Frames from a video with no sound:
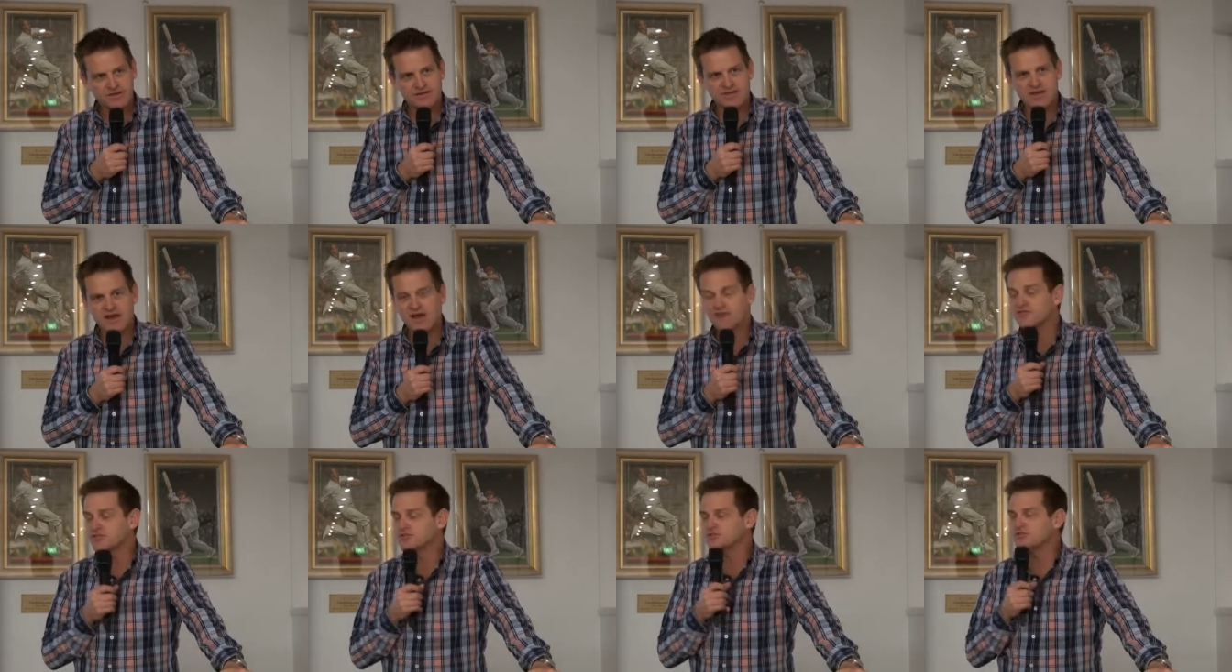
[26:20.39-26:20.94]
and
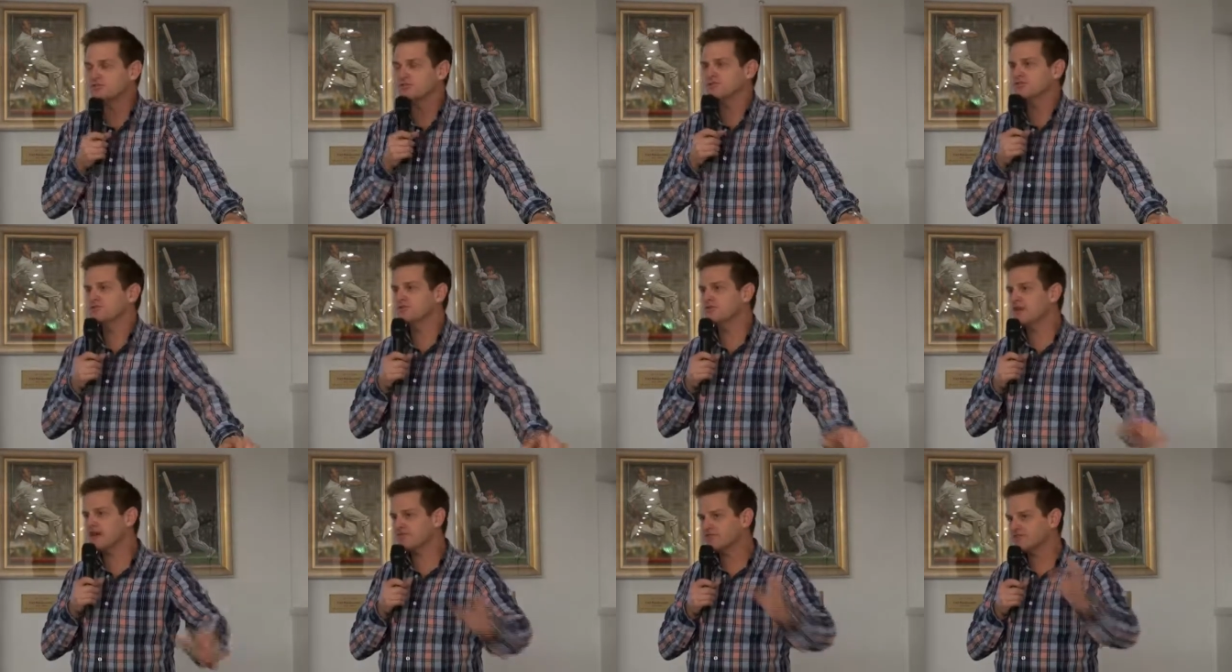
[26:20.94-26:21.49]
you have to
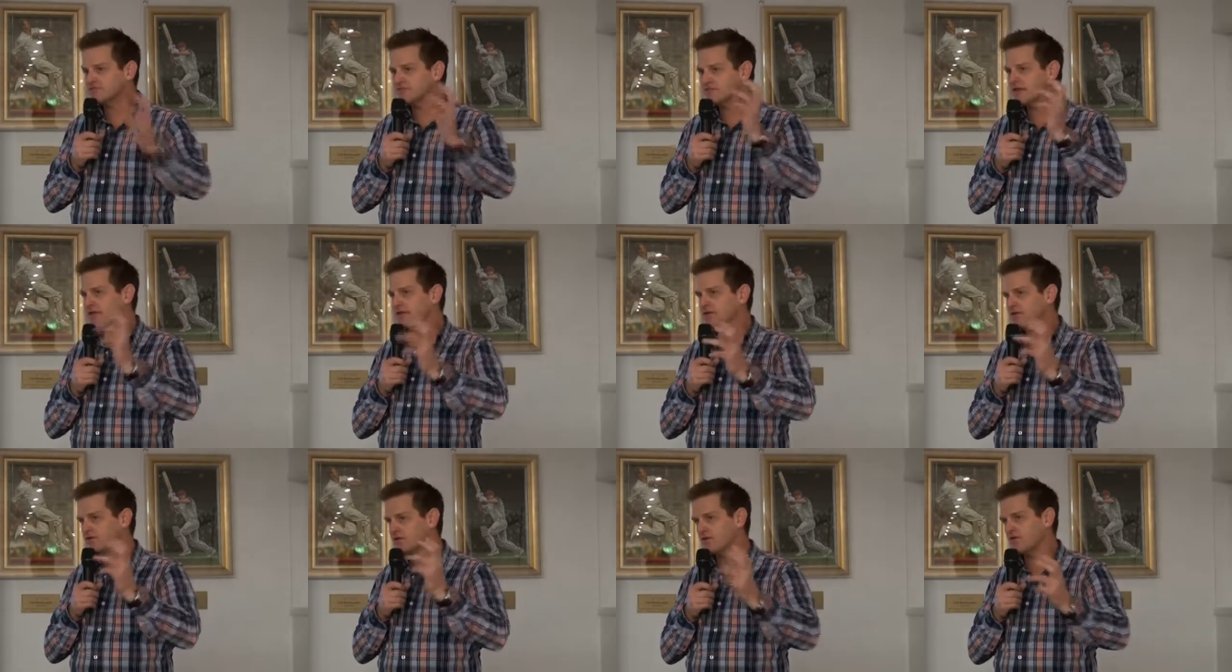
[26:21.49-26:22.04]
do, you have to
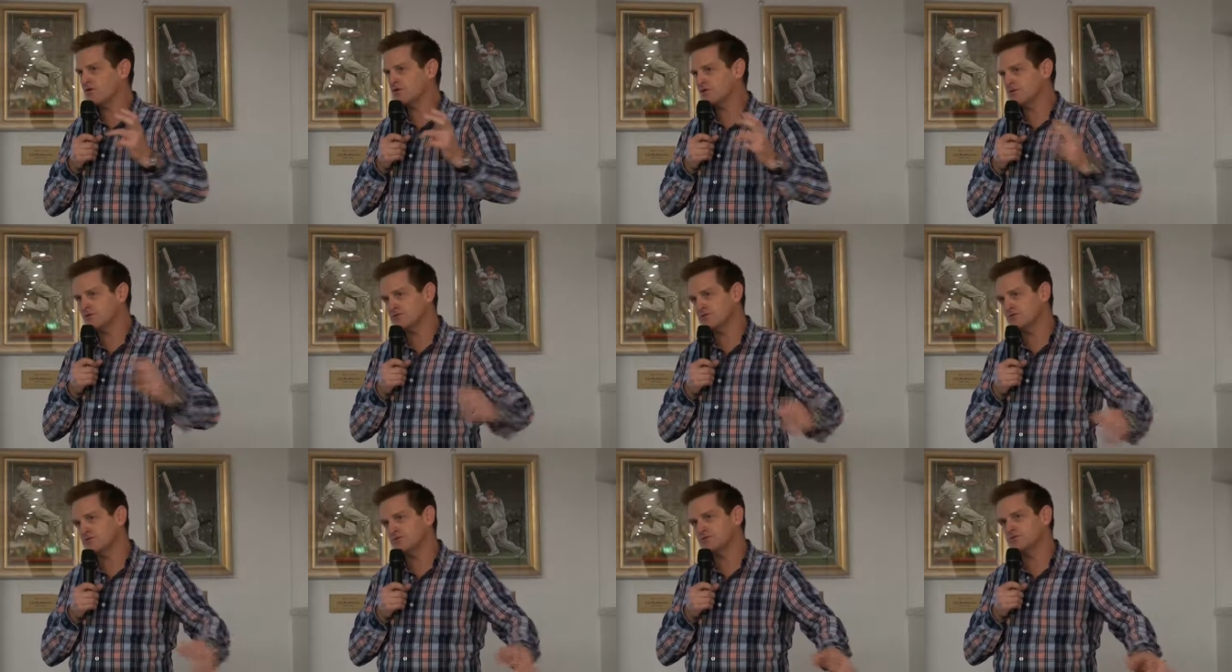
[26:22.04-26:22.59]
take it
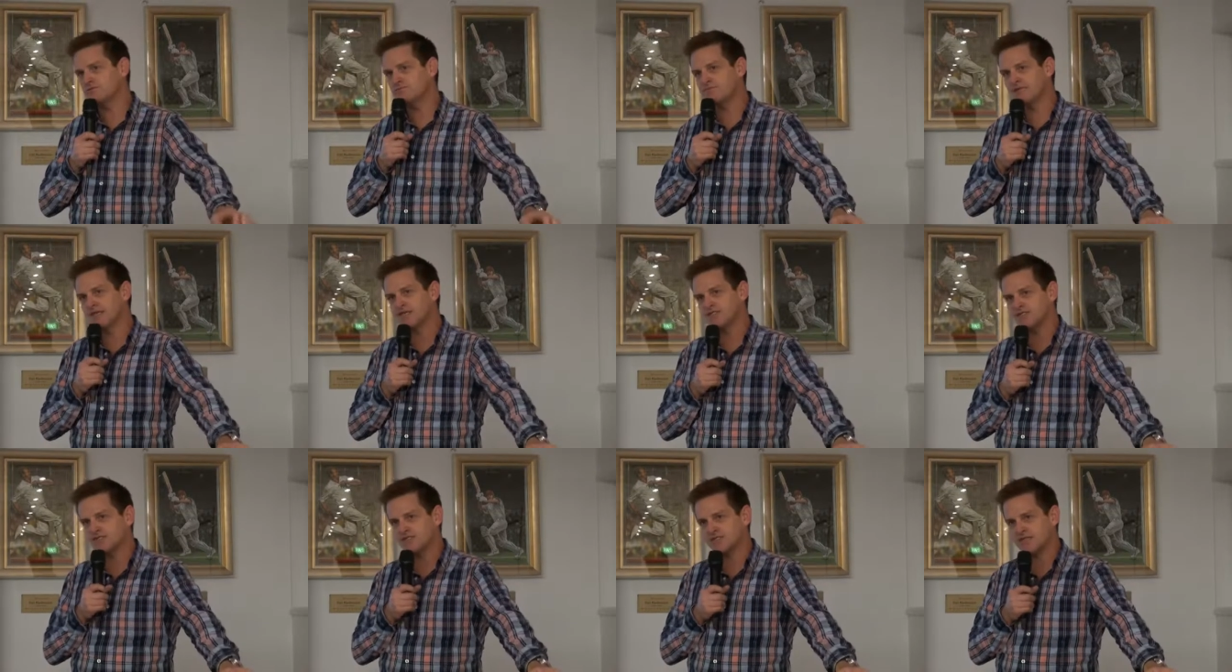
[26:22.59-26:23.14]
on and do the
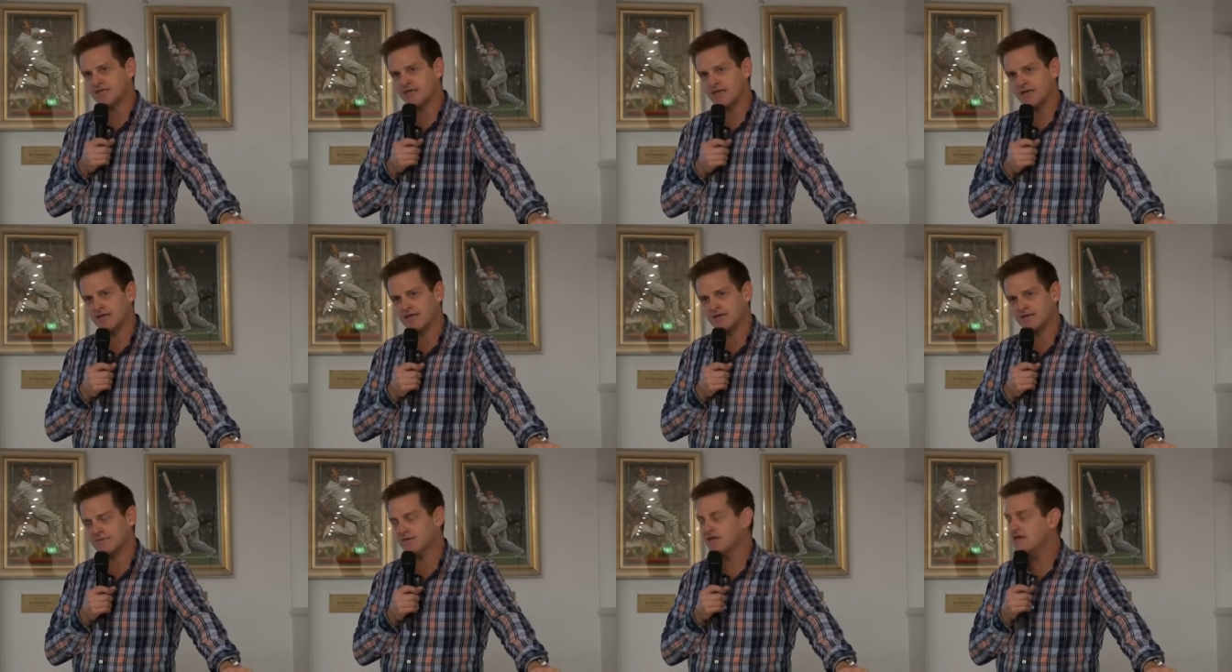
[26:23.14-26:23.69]
best you can.